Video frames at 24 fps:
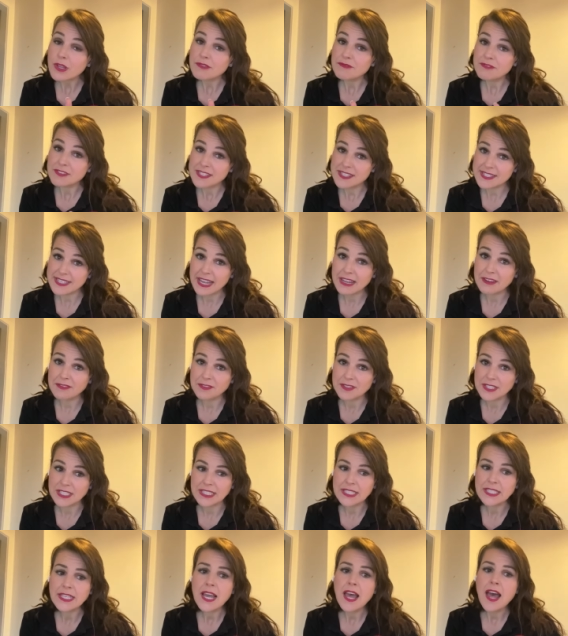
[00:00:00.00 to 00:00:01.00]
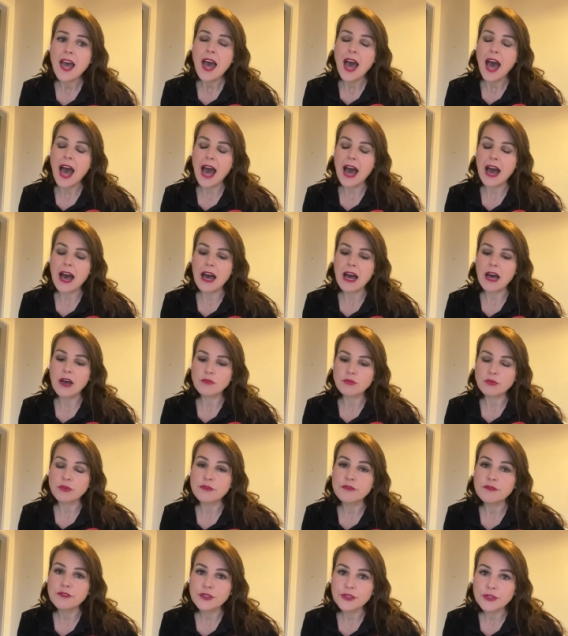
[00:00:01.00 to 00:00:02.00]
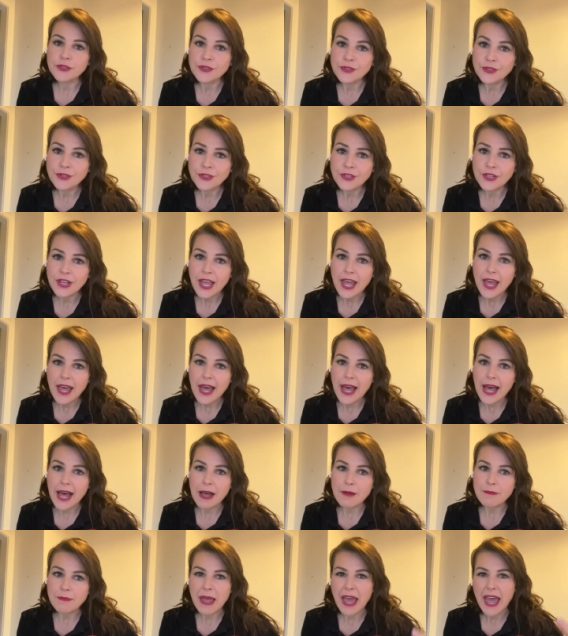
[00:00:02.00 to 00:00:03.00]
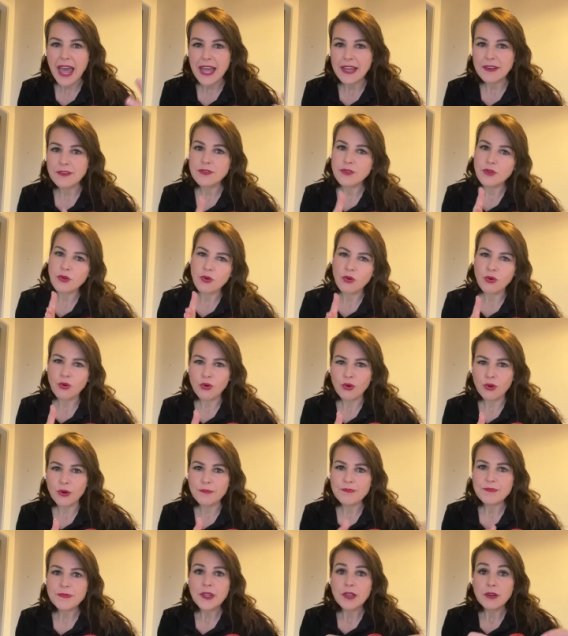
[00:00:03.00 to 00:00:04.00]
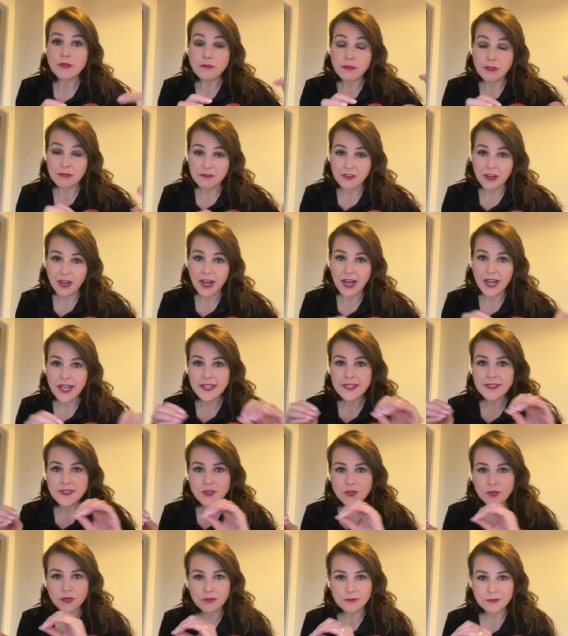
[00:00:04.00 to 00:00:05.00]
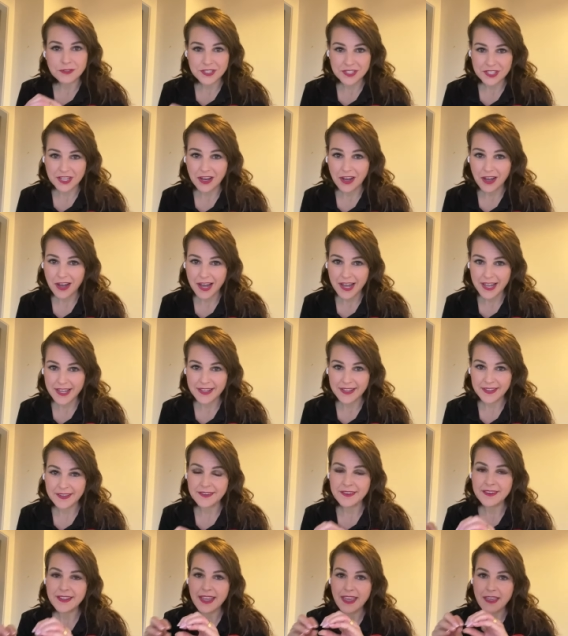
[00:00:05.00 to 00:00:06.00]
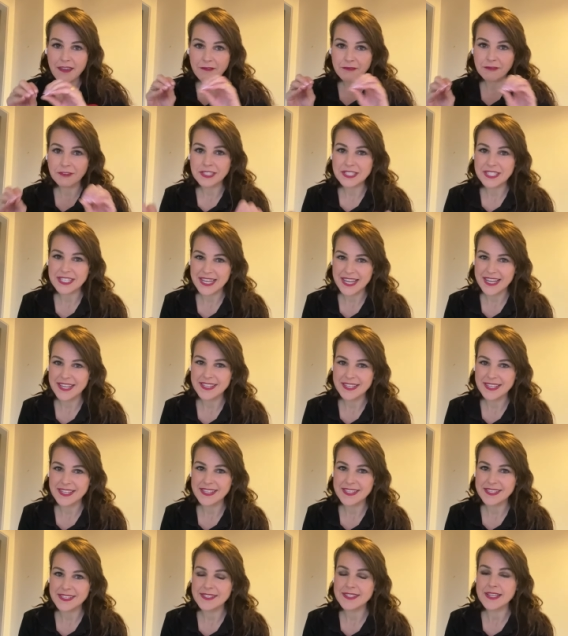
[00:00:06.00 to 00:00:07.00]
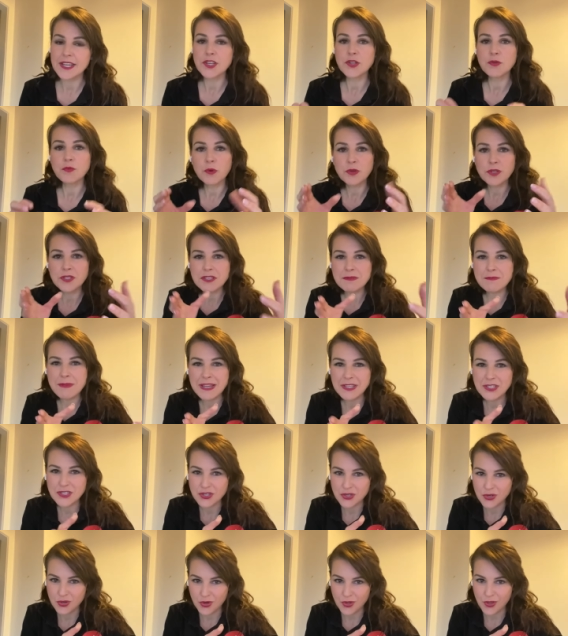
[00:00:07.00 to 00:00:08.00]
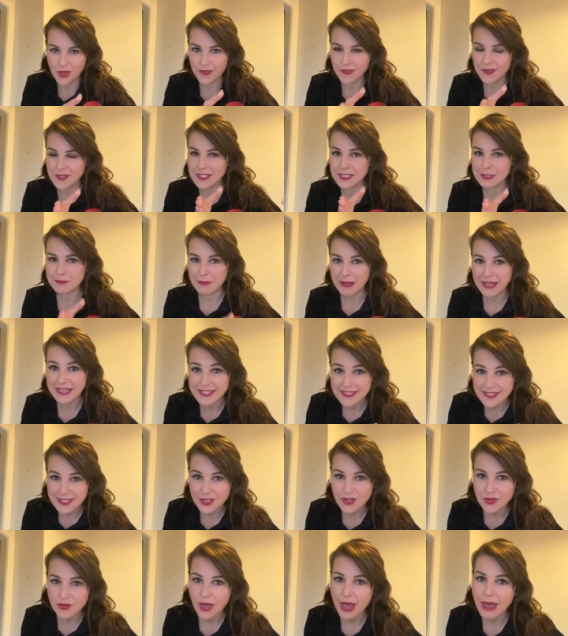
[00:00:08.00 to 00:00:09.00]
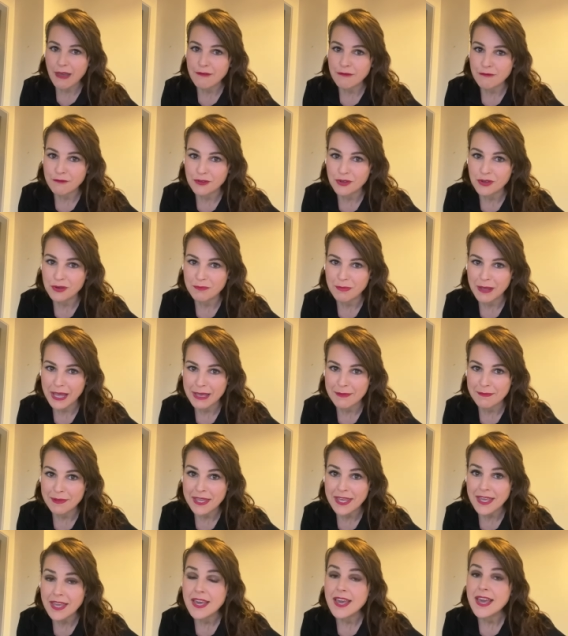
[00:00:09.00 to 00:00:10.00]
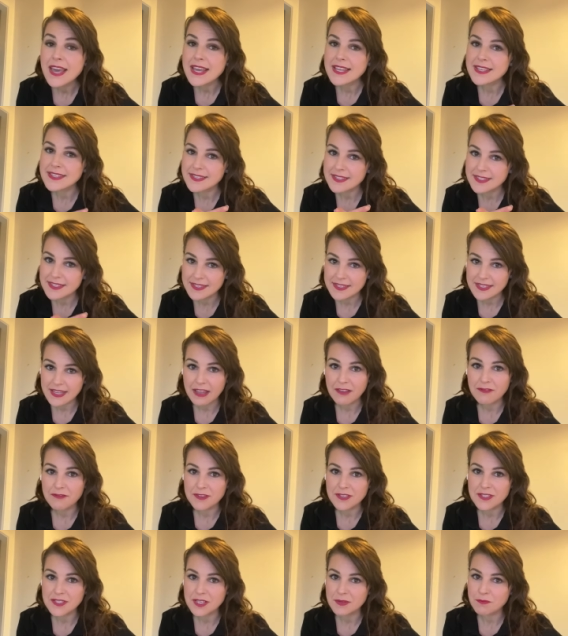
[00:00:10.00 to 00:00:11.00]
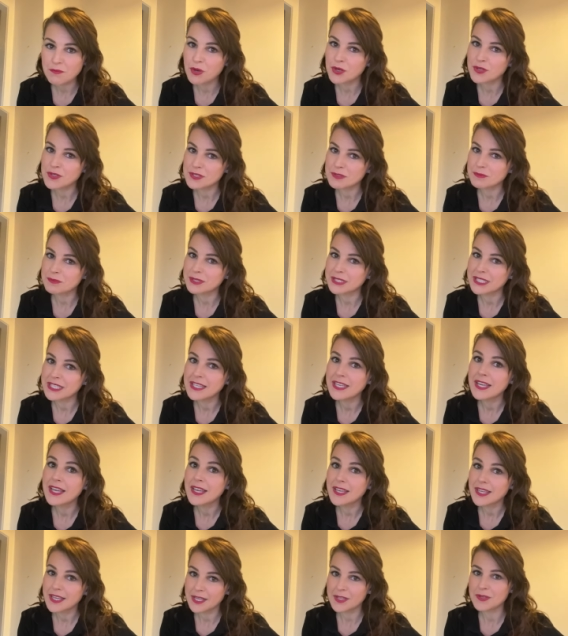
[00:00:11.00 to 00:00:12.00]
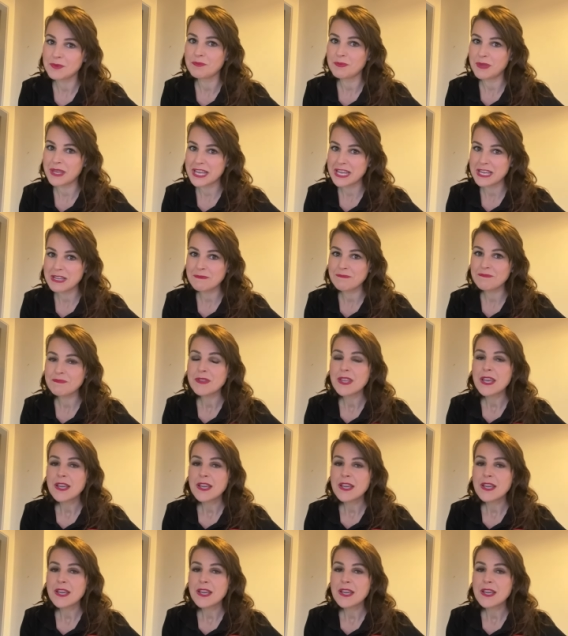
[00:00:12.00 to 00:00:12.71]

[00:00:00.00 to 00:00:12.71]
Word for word: for safety are reviewed um, and or revised or retired every 10 years. And you want to make sure that the space that you have for your baby is the safest it possibly can be.